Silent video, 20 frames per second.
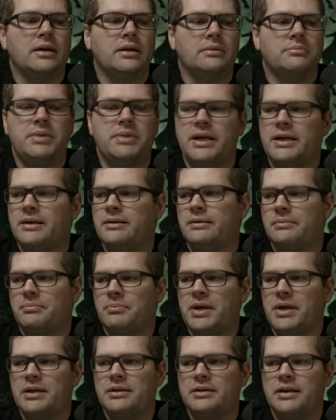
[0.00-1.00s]
be
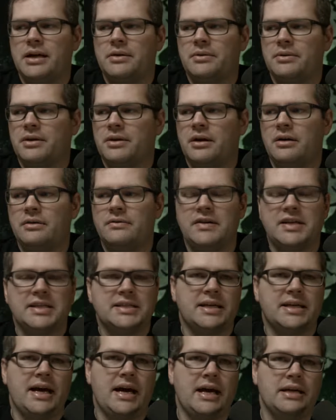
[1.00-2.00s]
in line with all of these
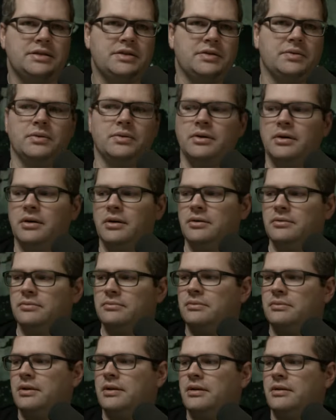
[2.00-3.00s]
guys who are
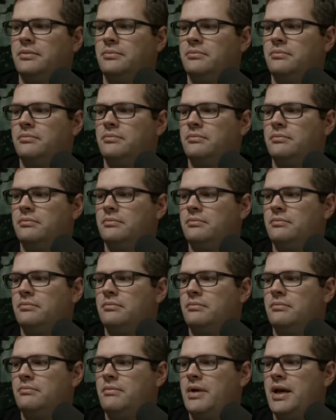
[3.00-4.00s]

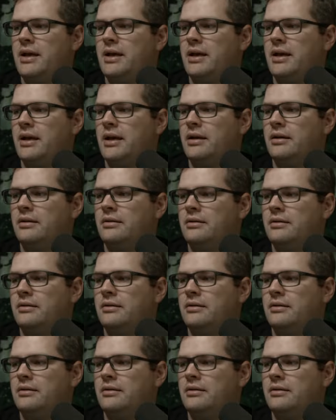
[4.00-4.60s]
making